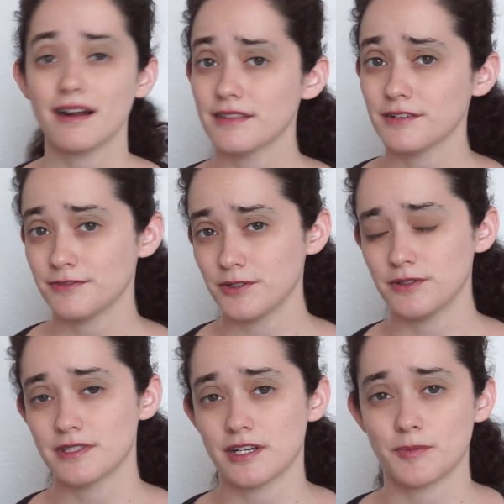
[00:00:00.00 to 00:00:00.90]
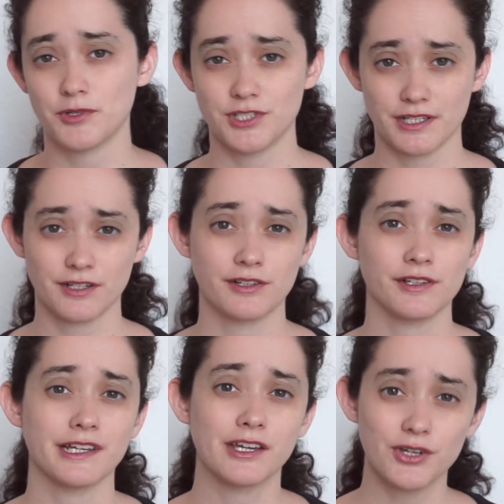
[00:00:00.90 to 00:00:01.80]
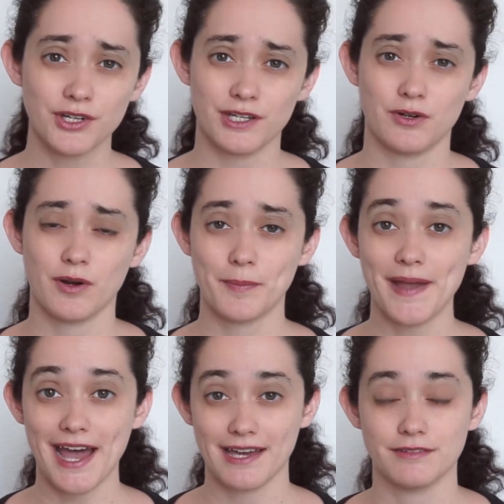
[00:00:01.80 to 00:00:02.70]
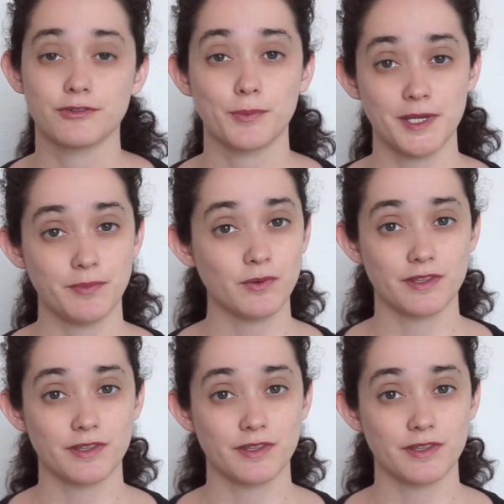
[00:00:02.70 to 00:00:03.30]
Are there foods that are particularly good or bad for people